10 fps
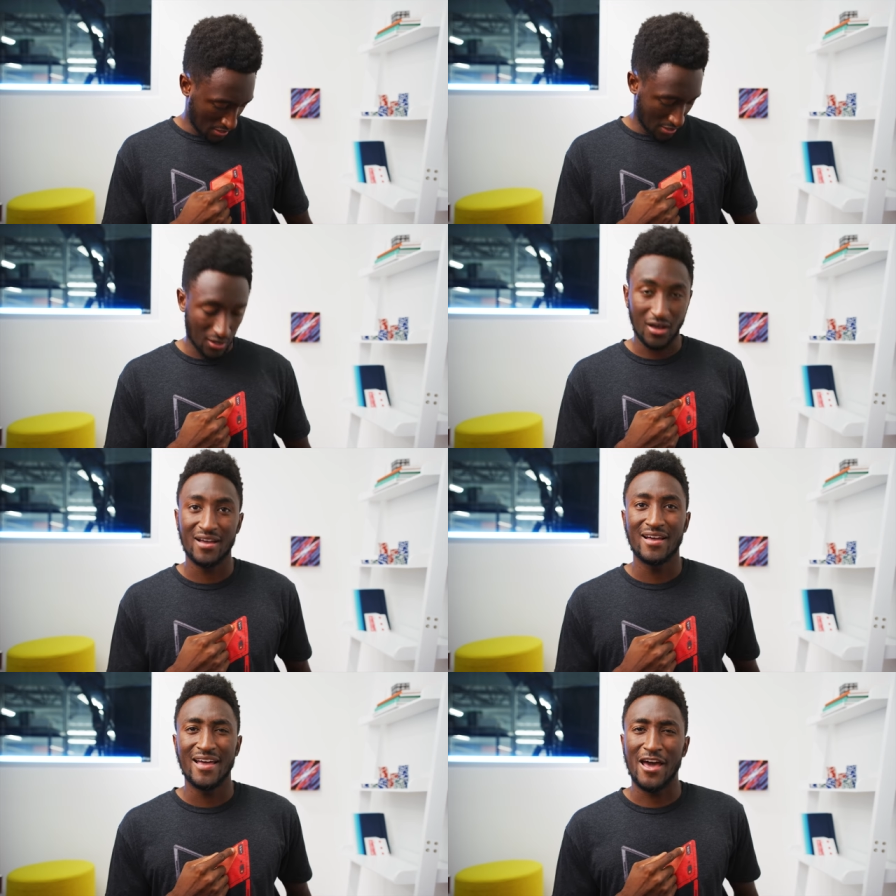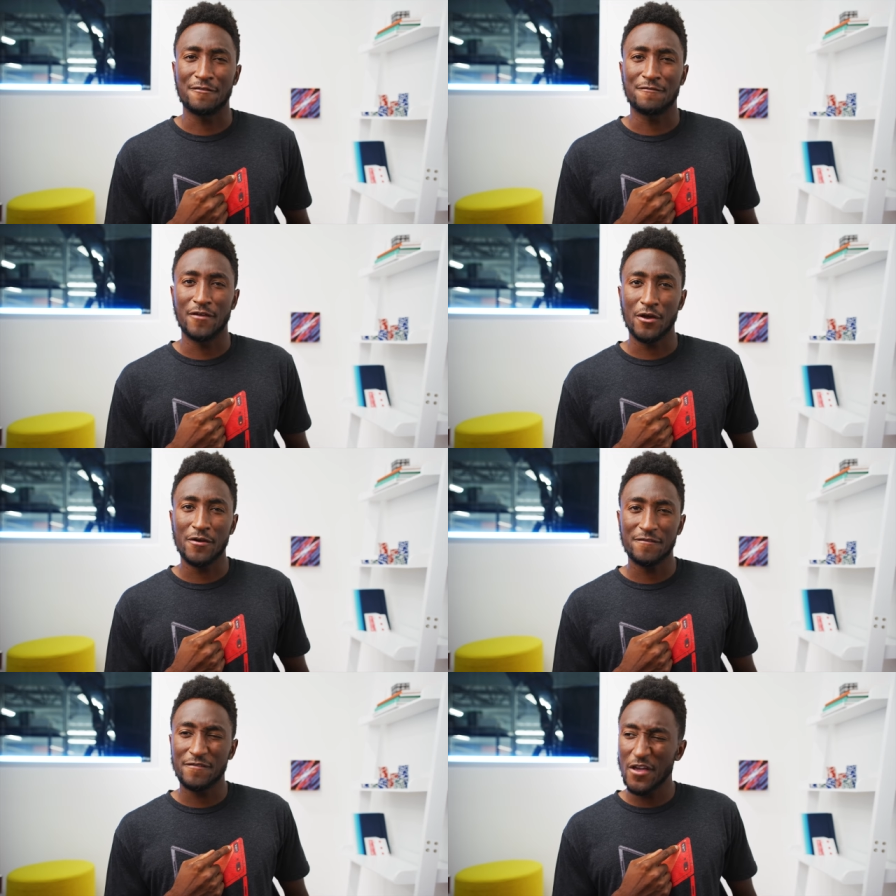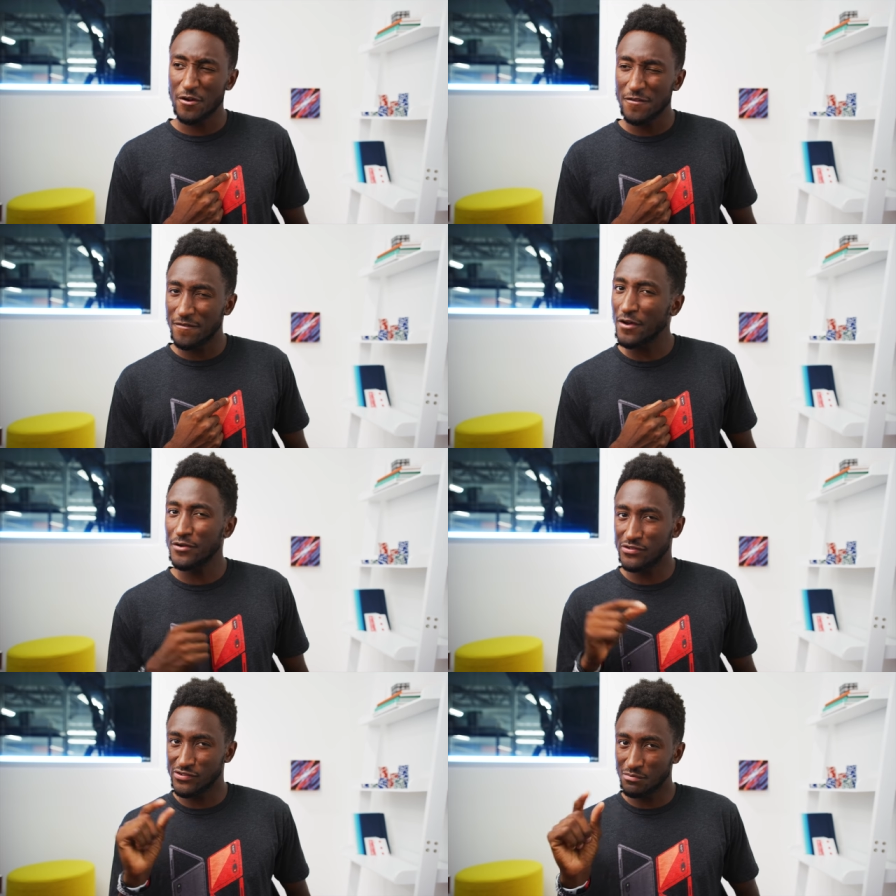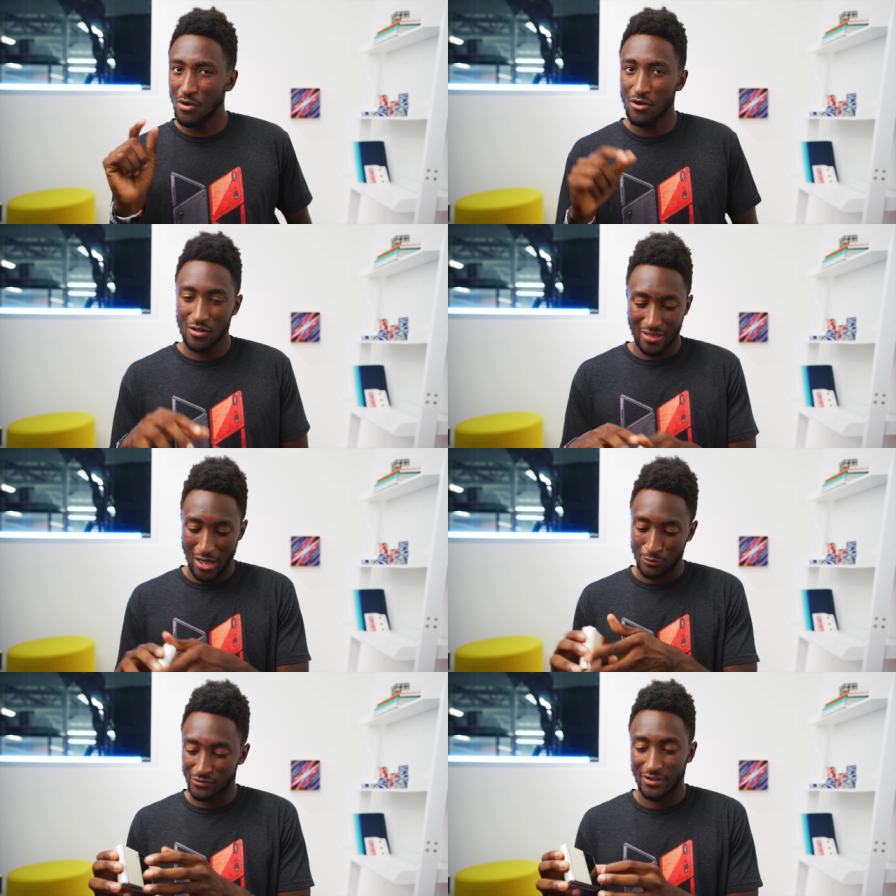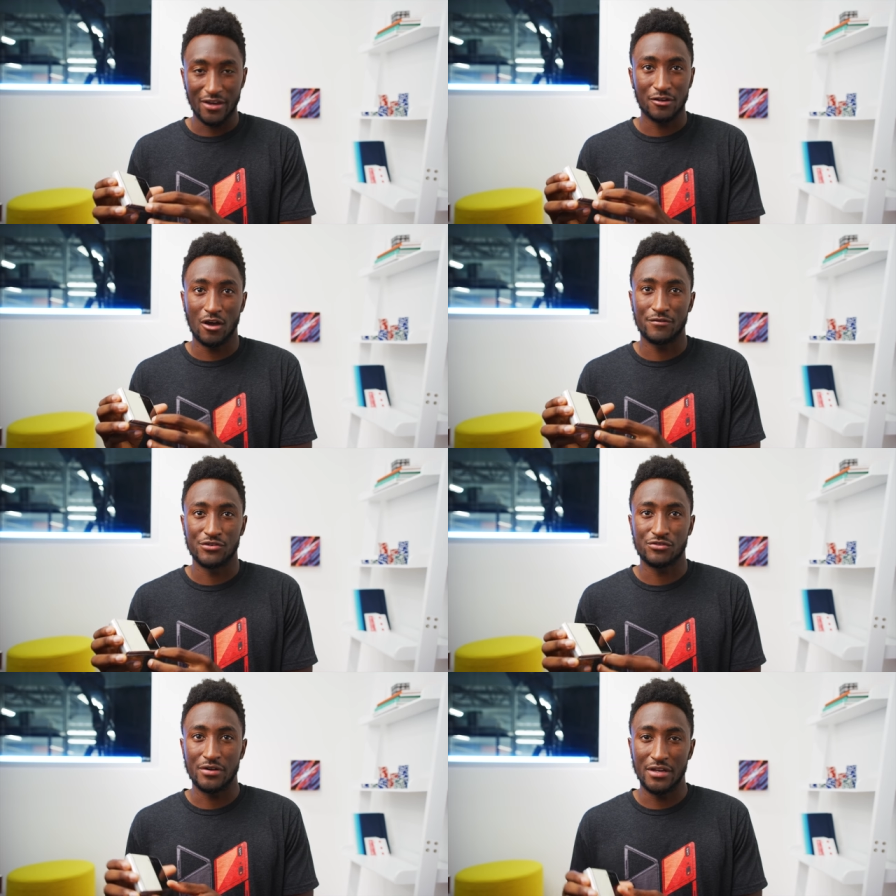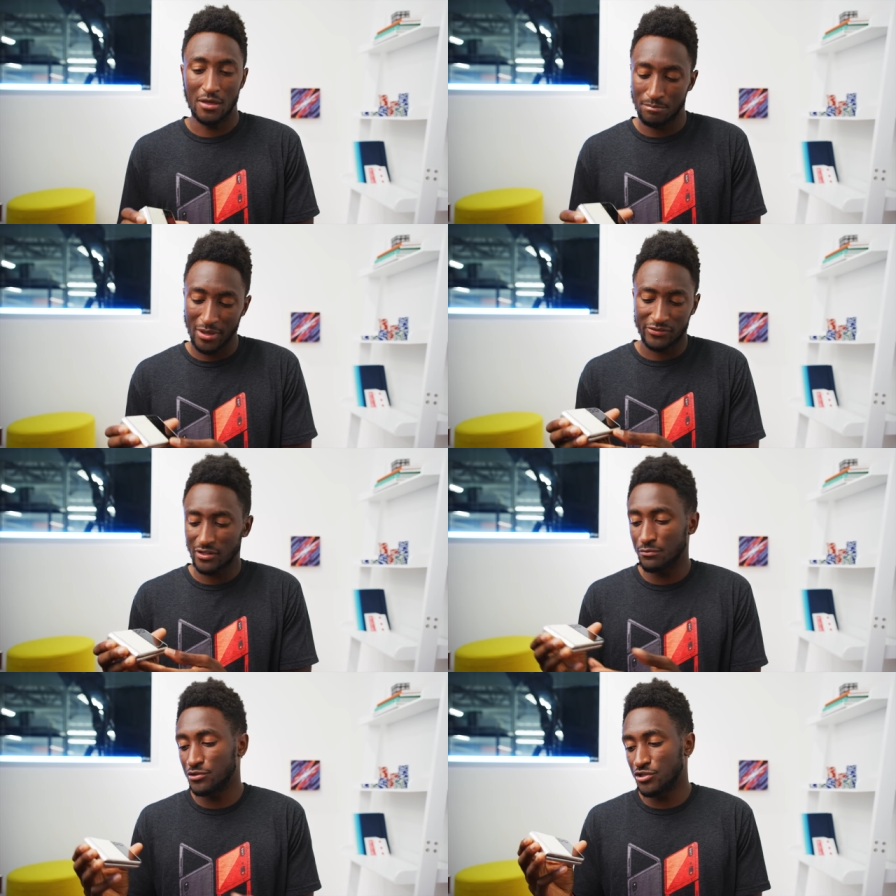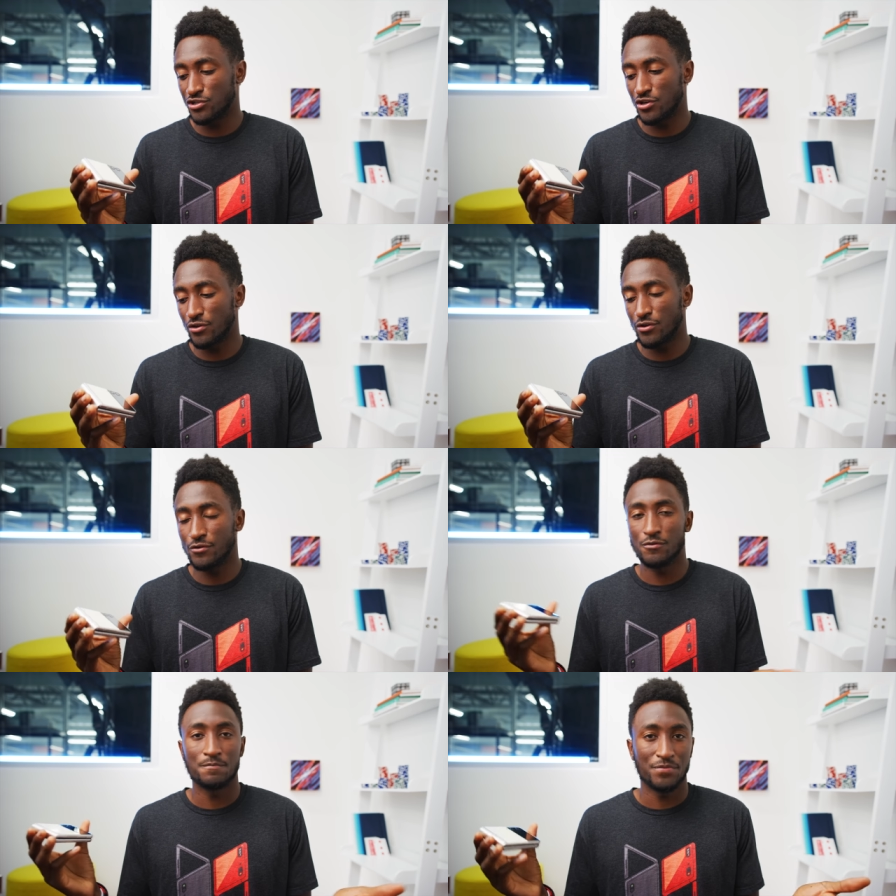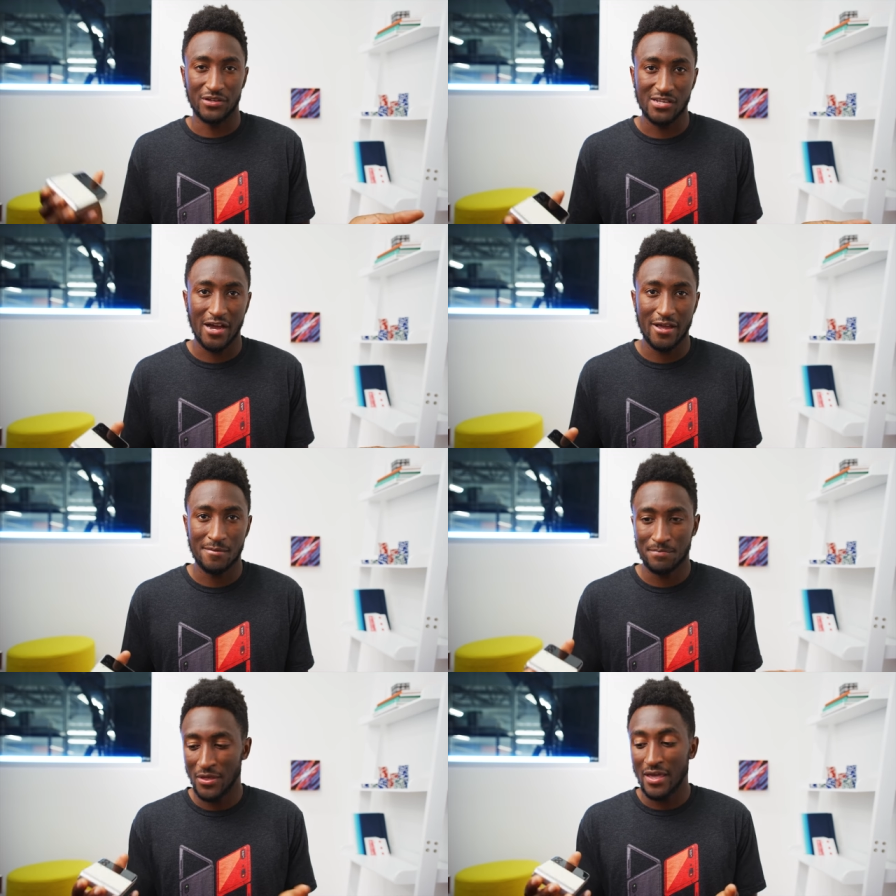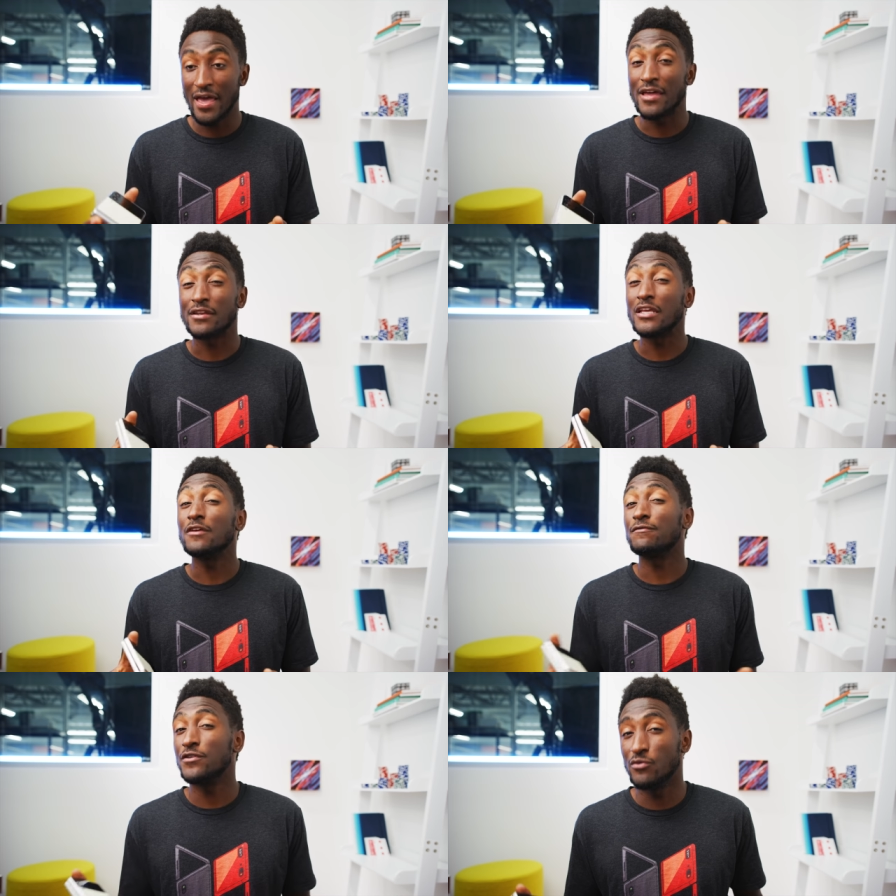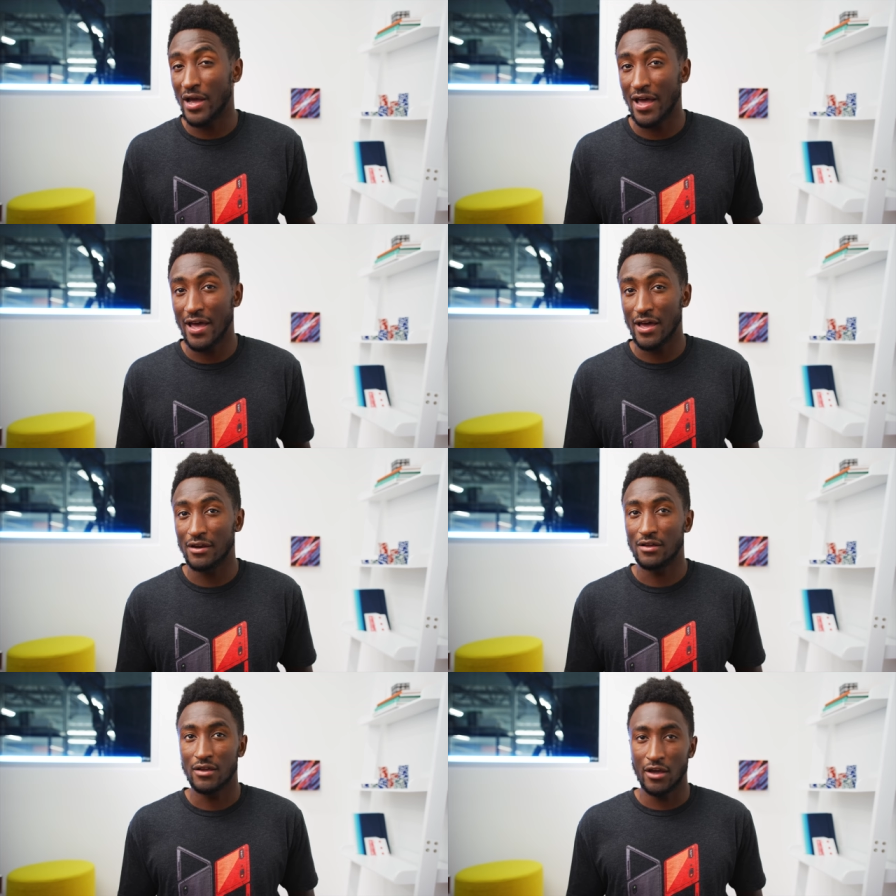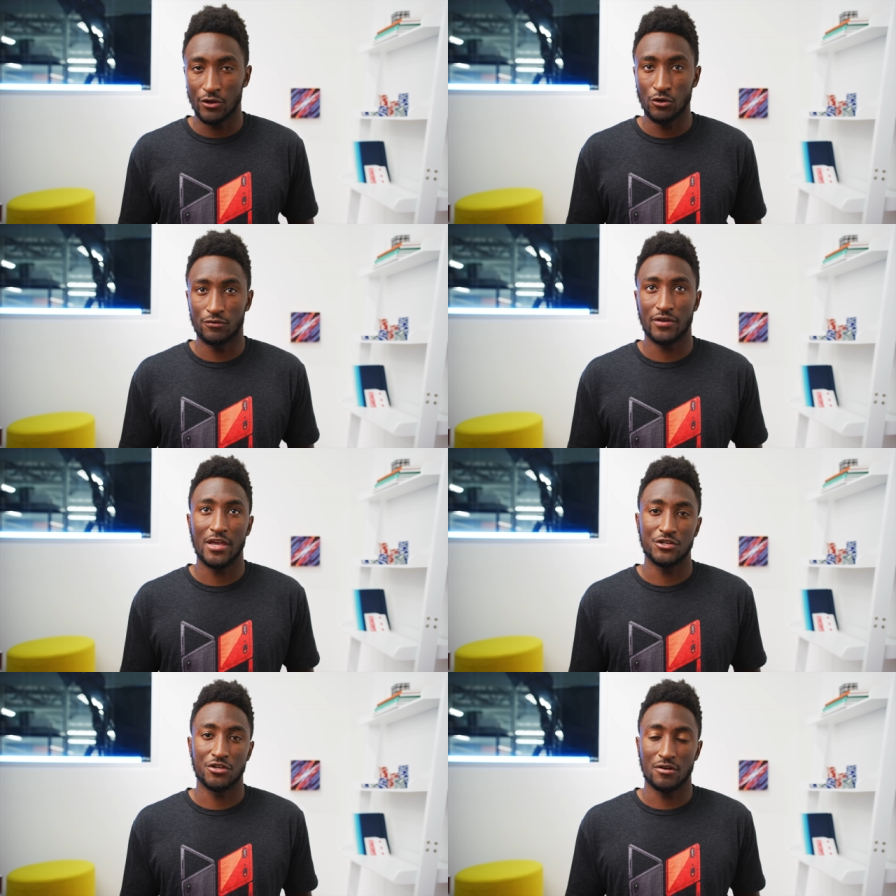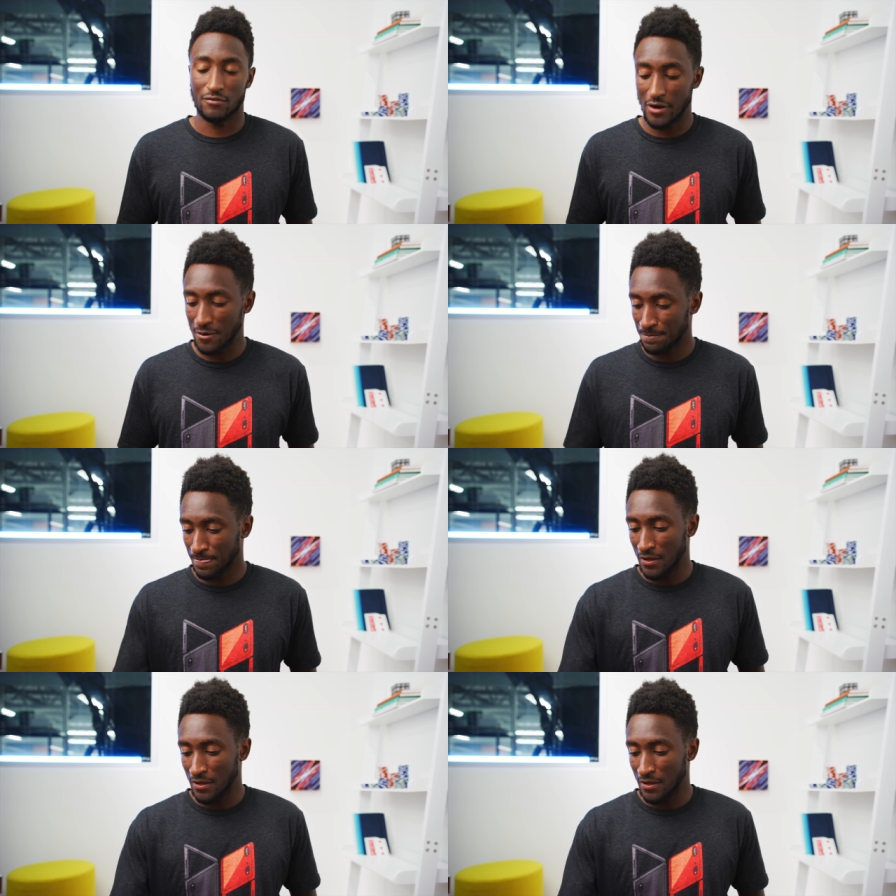uh, had a very, very, very small outside cover screen. It basically would just show you the time and if you had a notification, right?